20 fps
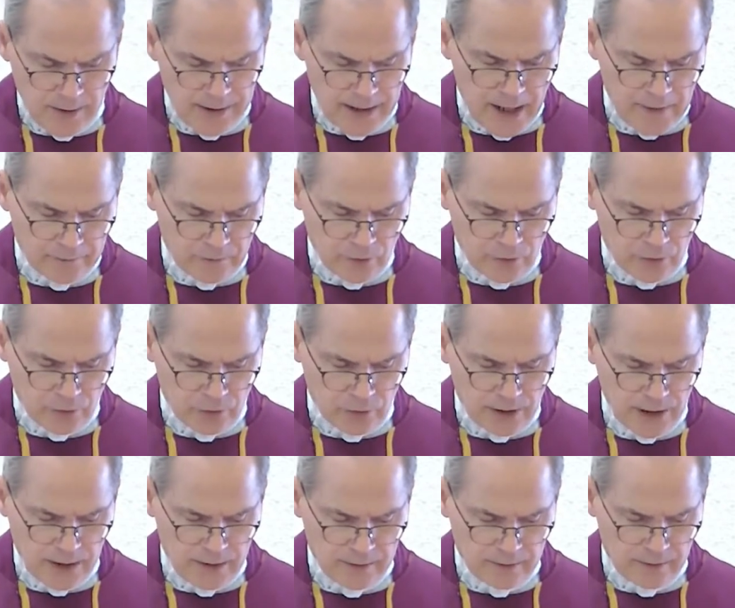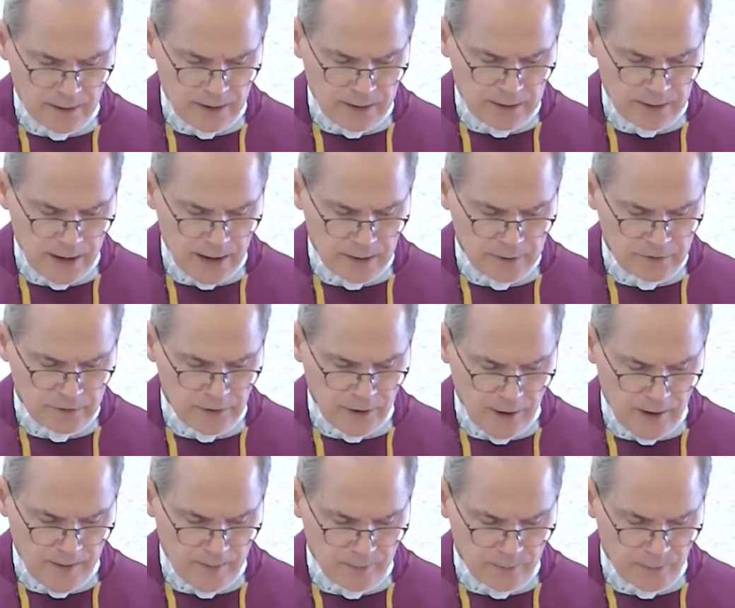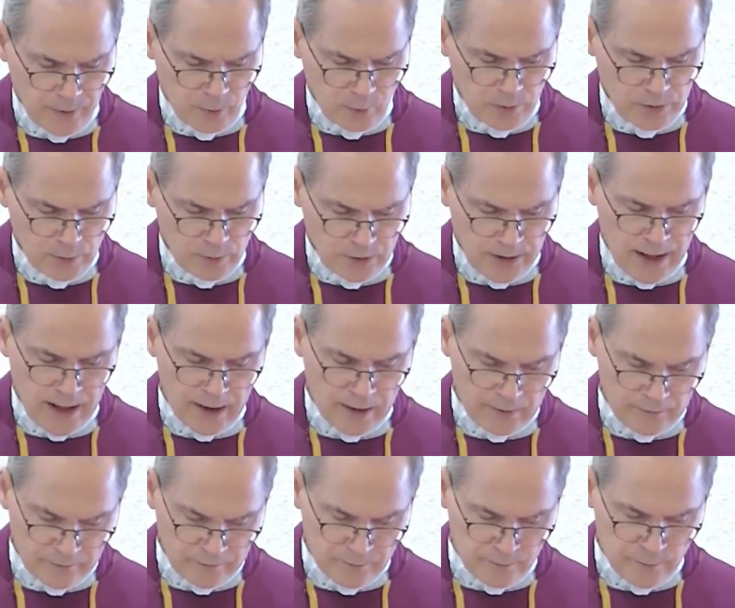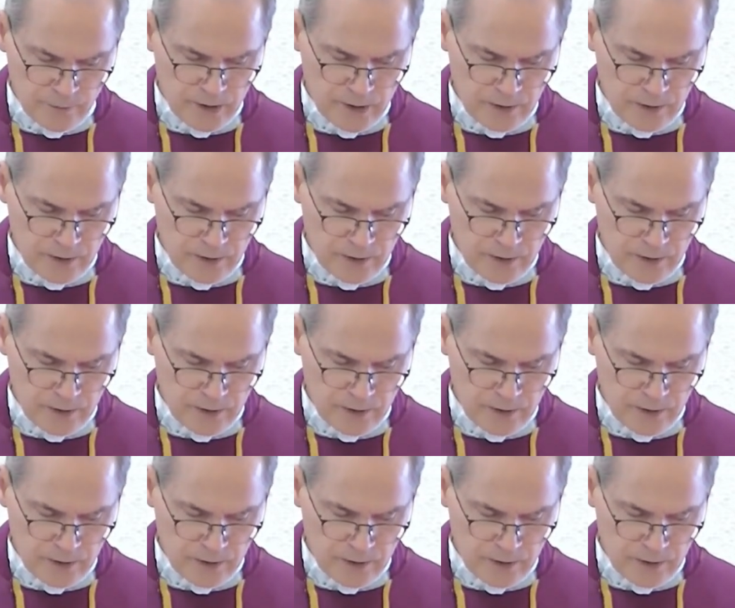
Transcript: I haven't heard anything yet, um, but we will have